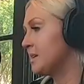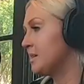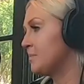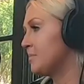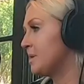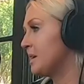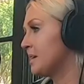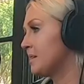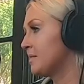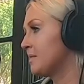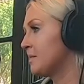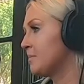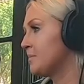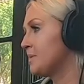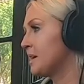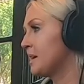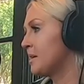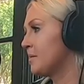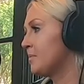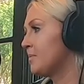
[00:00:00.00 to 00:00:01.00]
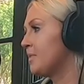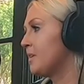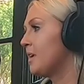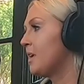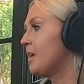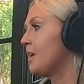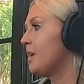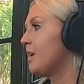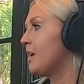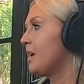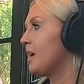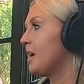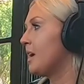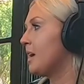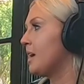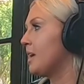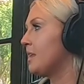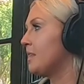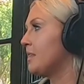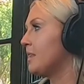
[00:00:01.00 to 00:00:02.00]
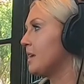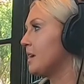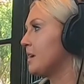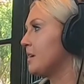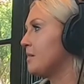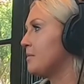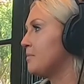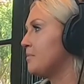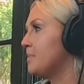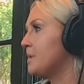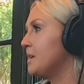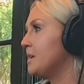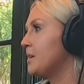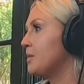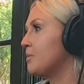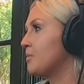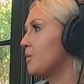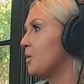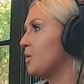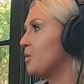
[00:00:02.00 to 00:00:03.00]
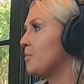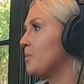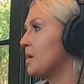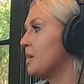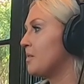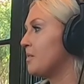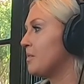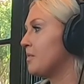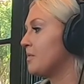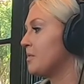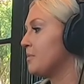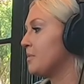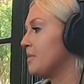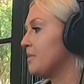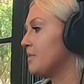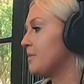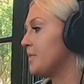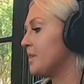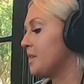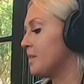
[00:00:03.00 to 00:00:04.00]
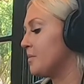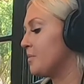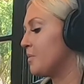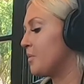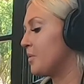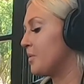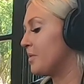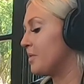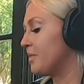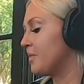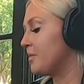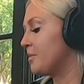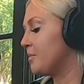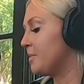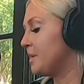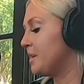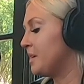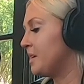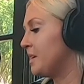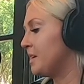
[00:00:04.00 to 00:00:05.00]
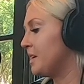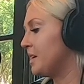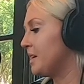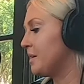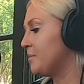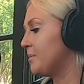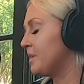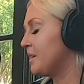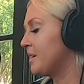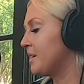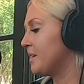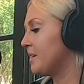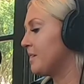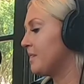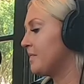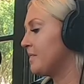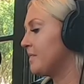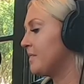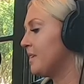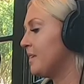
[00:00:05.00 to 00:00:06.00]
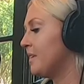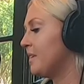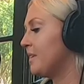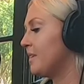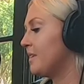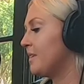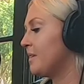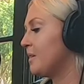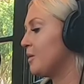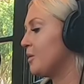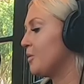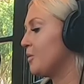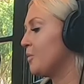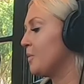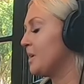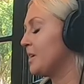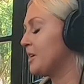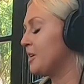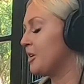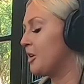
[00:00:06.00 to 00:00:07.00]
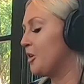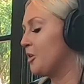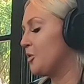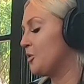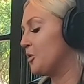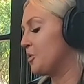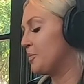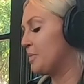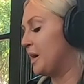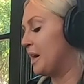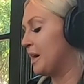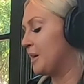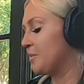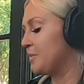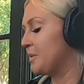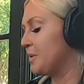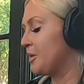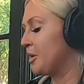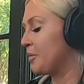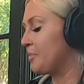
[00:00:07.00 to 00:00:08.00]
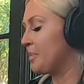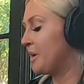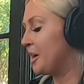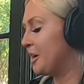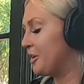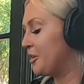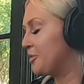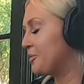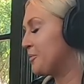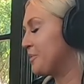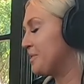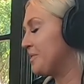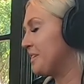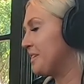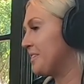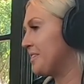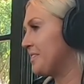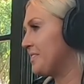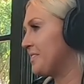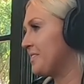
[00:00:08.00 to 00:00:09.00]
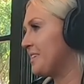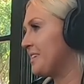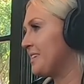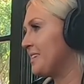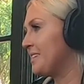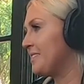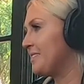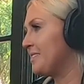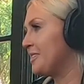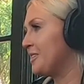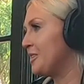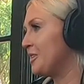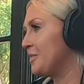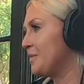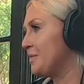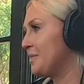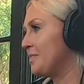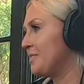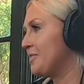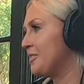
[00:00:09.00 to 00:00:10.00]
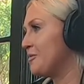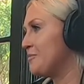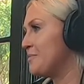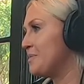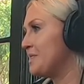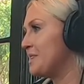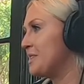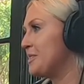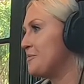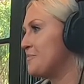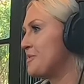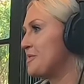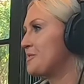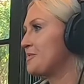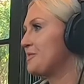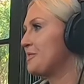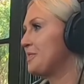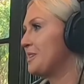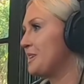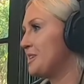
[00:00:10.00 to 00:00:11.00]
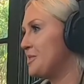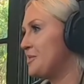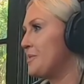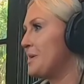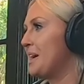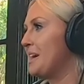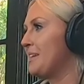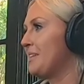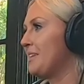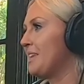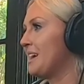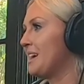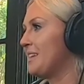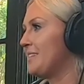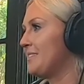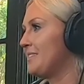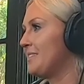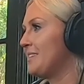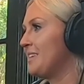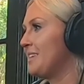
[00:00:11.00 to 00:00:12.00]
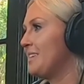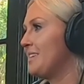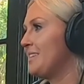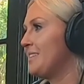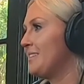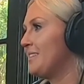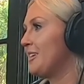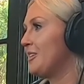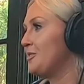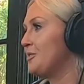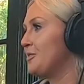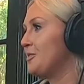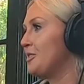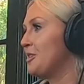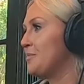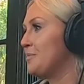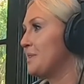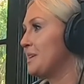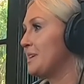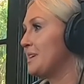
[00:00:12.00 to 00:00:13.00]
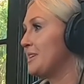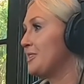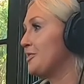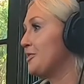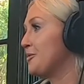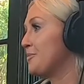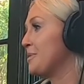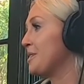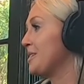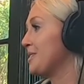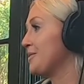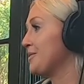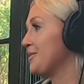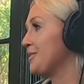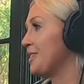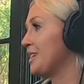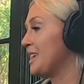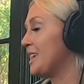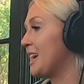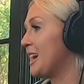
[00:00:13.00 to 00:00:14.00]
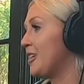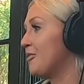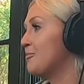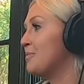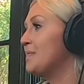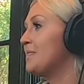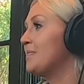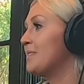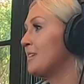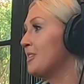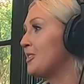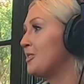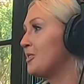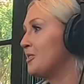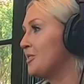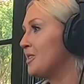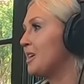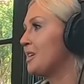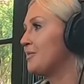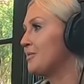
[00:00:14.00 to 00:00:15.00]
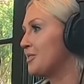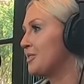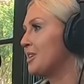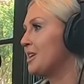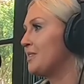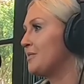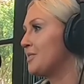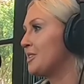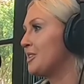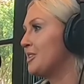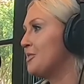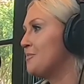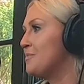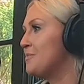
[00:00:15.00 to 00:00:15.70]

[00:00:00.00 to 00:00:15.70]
an impact sometimes and like being a role model is something that's very important to me because we can all look back when our parents would tell us things and you don't listen but then the person that you idolize tells you something and your parents are like i've been telling you that forever